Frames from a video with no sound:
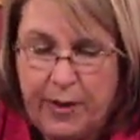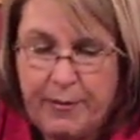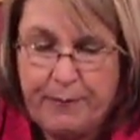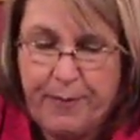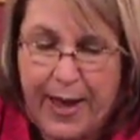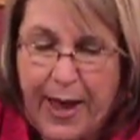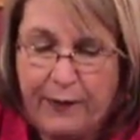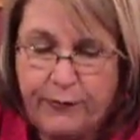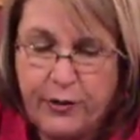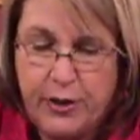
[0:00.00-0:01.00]
flip it
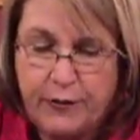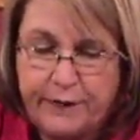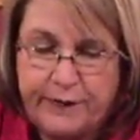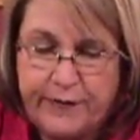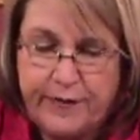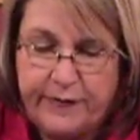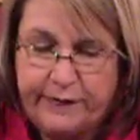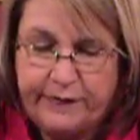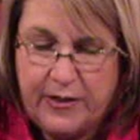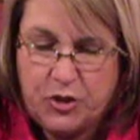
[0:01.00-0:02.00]
back for you to see
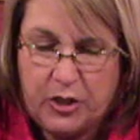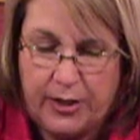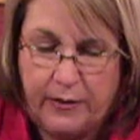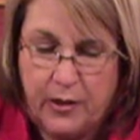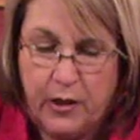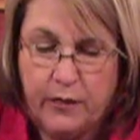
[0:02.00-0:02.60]
the stitching.